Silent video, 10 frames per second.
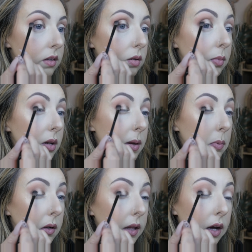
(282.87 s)
So many
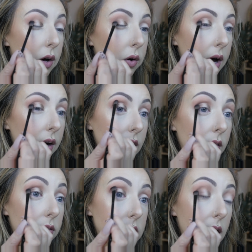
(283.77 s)
people are like, oh, how do you
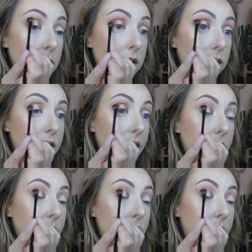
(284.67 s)
have the time to do that?